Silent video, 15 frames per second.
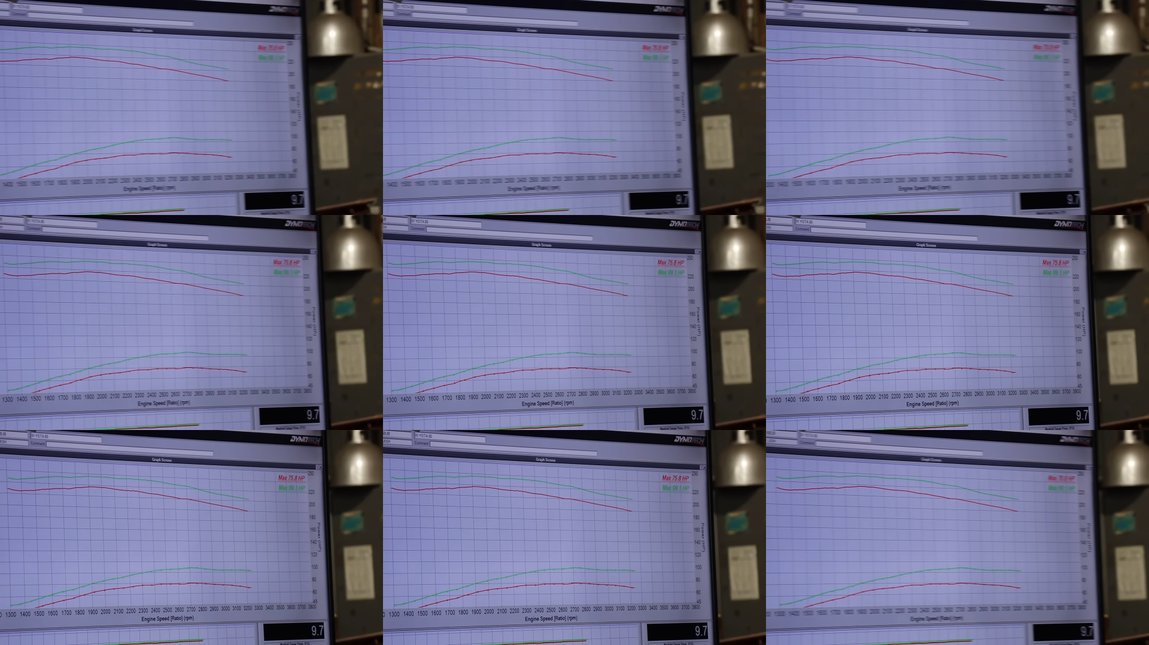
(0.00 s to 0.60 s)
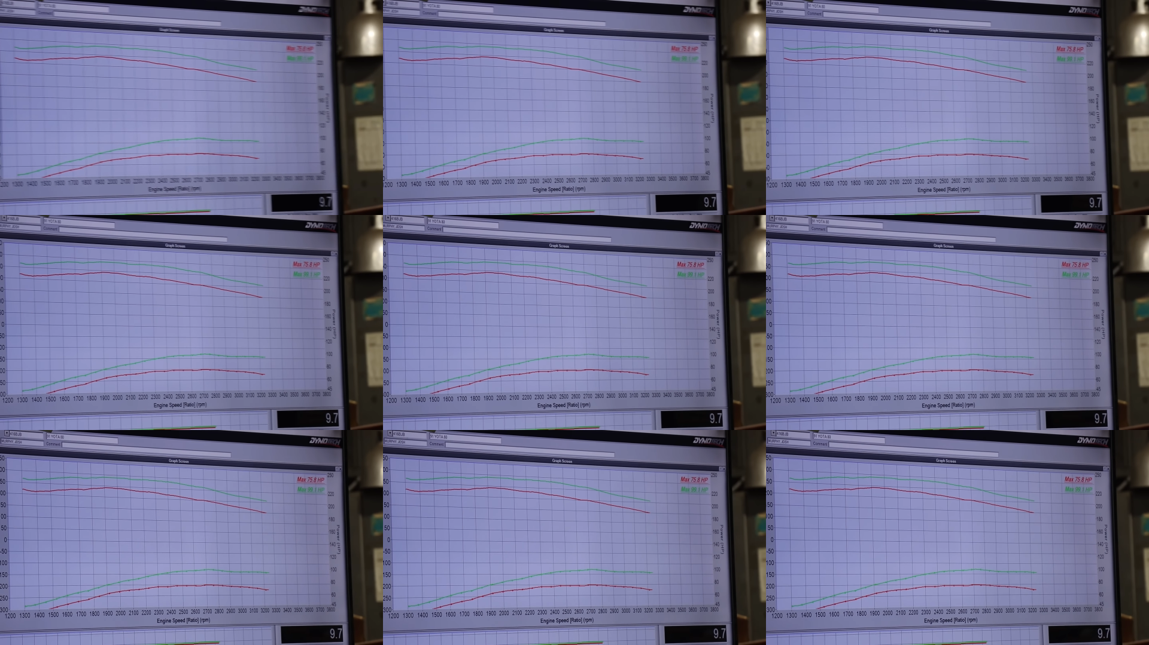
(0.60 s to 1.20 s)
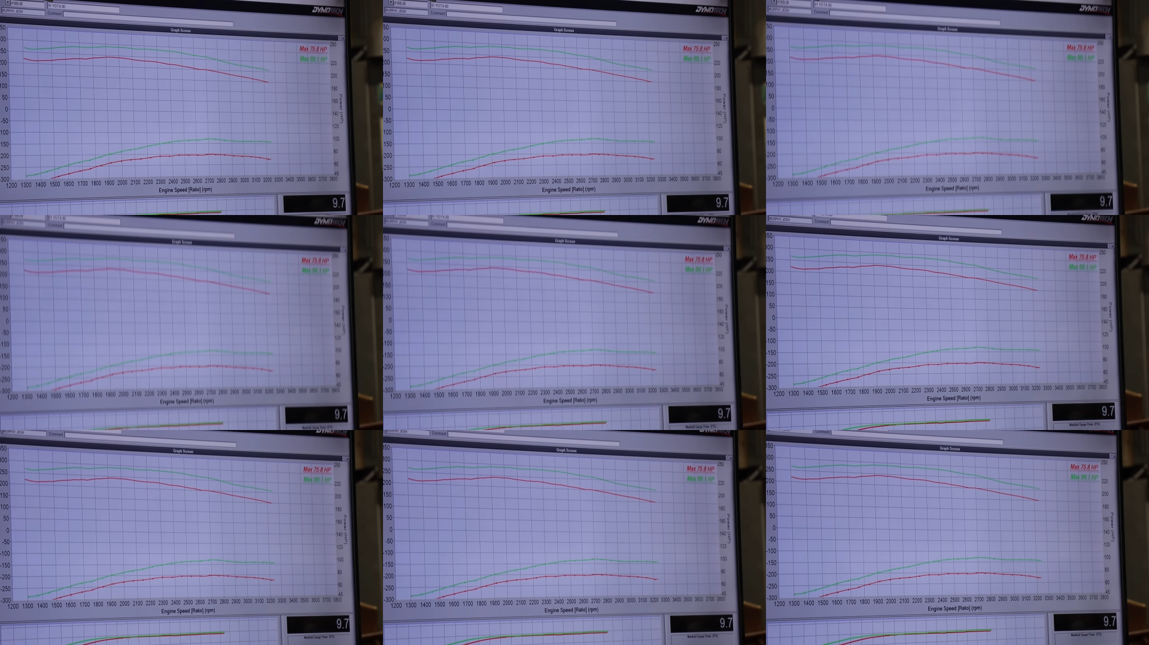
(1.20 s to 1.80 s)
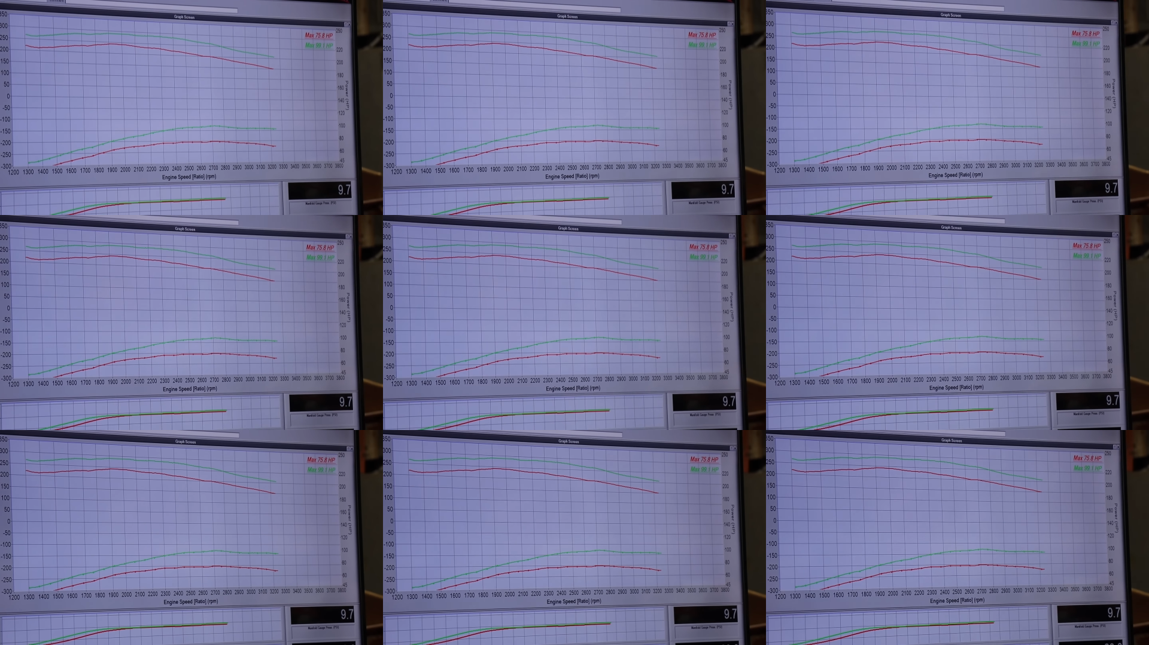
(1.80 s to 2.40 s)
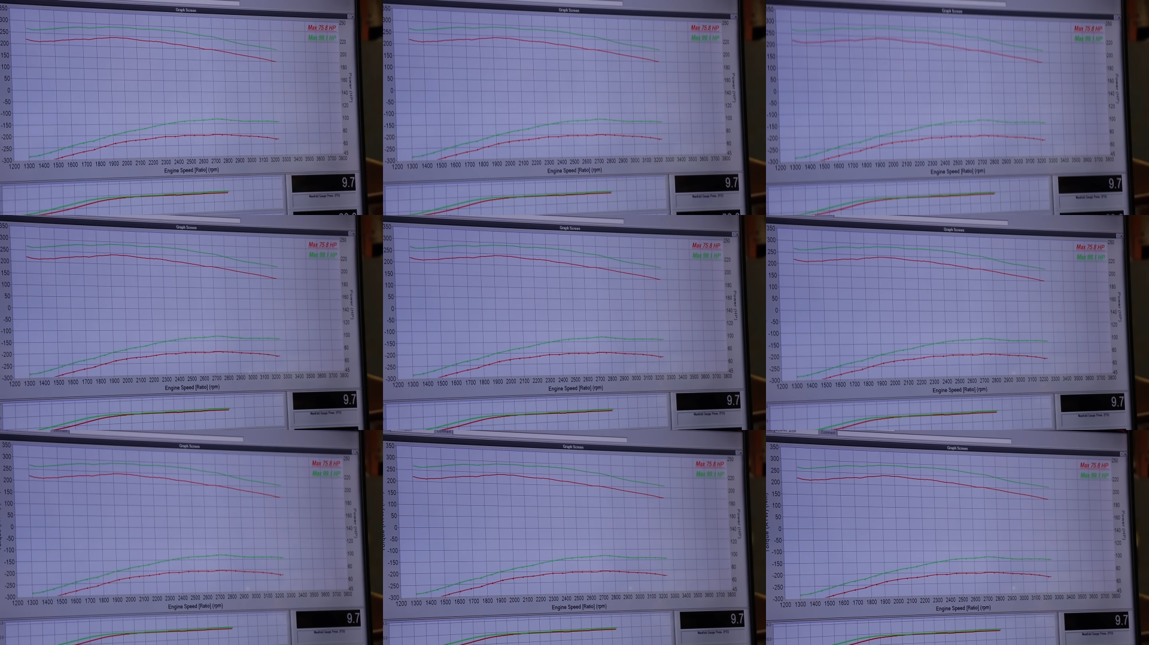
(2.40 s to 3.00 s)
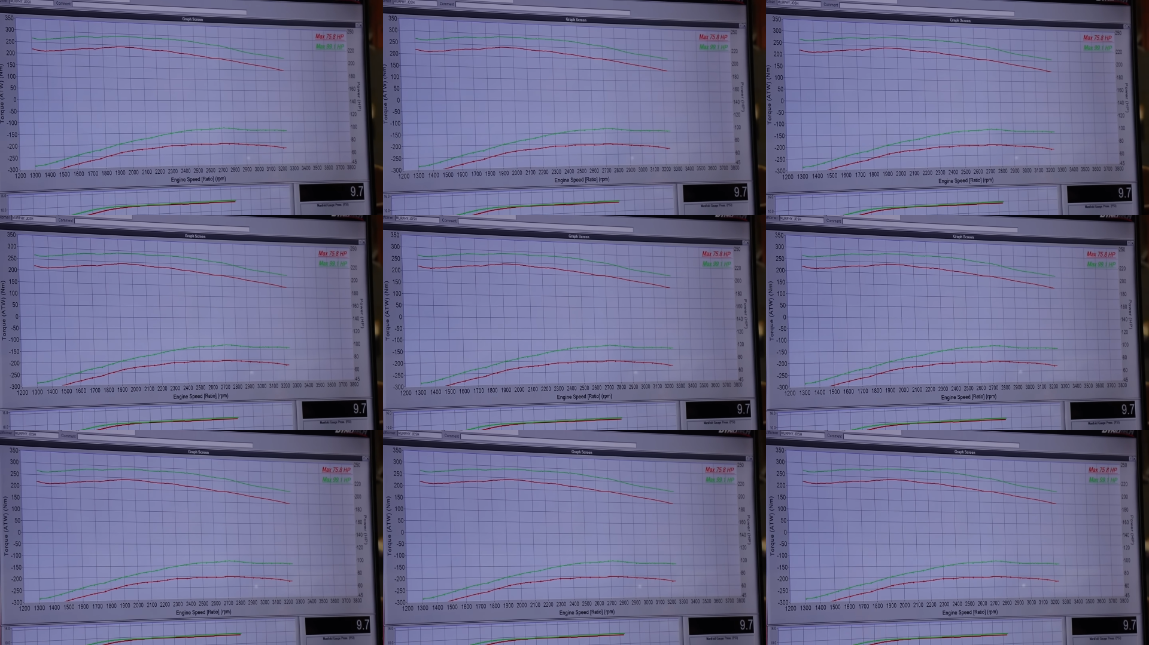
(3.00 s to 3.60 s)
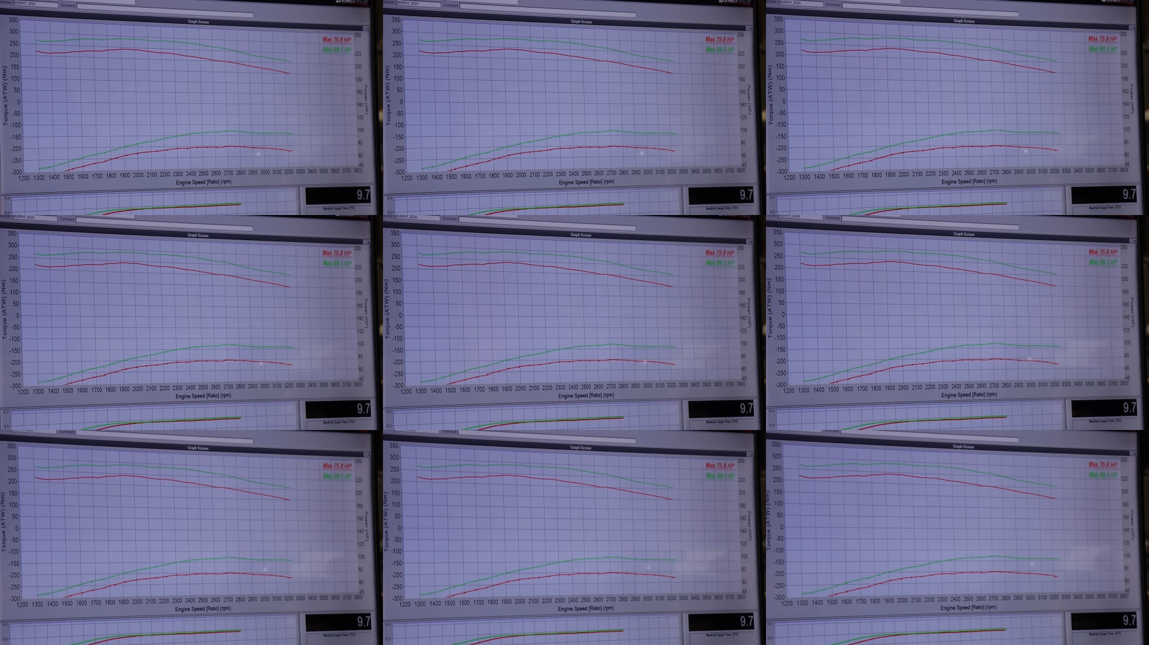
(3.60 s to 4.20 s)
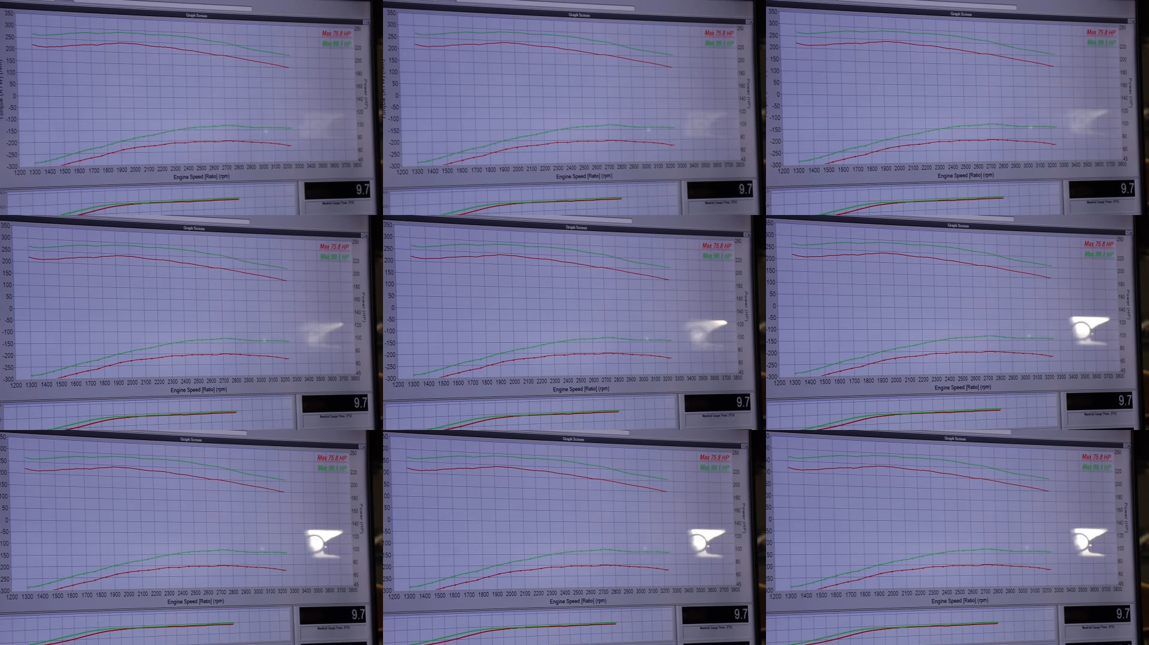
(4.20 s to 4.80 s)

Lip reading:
[unreadable: no face in view]